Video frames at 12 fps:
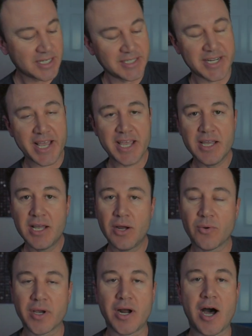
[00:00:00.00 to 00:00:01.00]
Today,
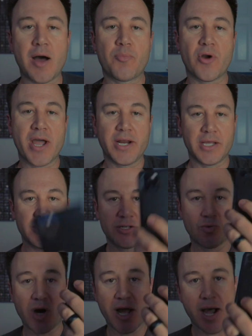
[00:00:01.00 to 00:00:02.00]
we're gonna hop right into
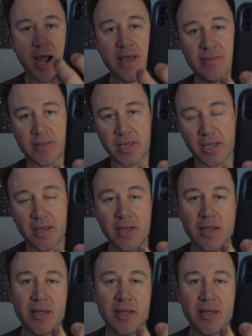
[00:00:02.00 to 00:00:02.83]
why I think